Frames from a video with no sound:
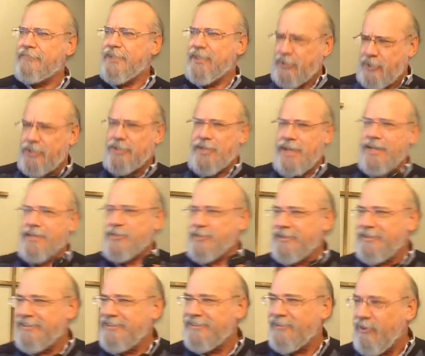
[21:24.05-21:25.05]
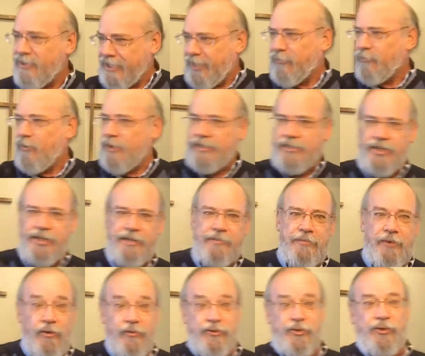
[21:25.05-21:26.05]
Just a test. Okay, one,
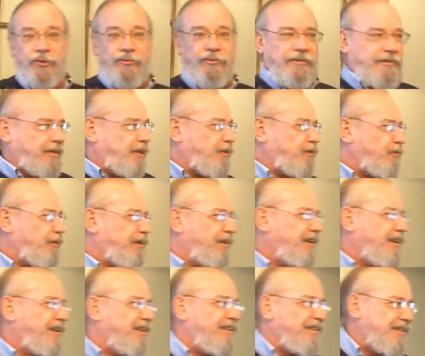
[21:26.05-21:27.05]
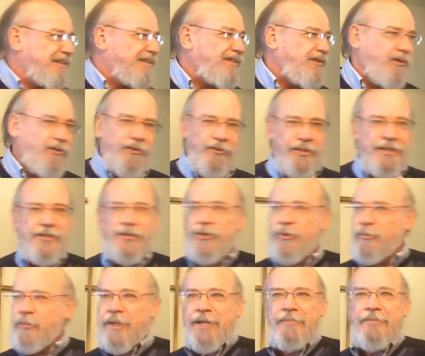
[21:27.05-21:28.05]
Tim. Oh, two. Okay, three. Only
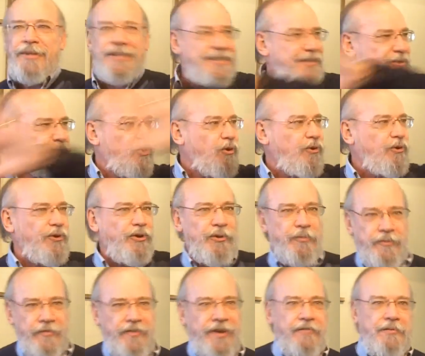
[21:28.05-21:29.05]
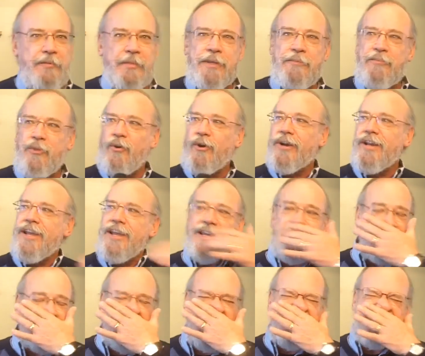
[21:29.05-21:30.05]
two people in this whole group have ever been born.
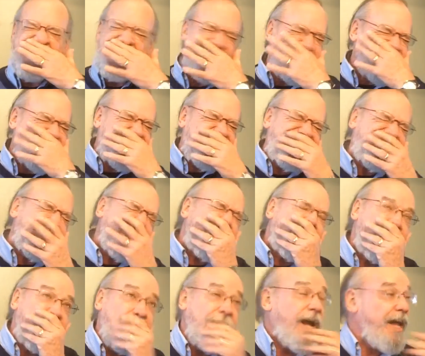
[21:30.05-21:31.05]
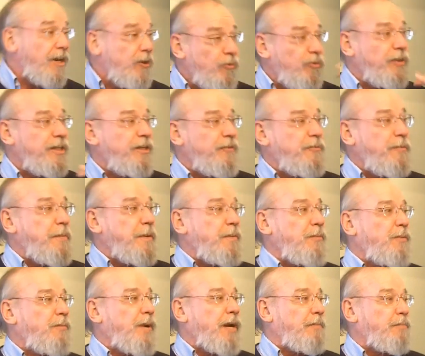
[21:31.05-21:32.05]
See, I don't really
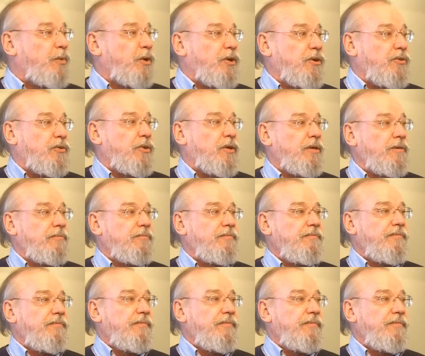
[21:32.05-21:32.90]
remember my birth.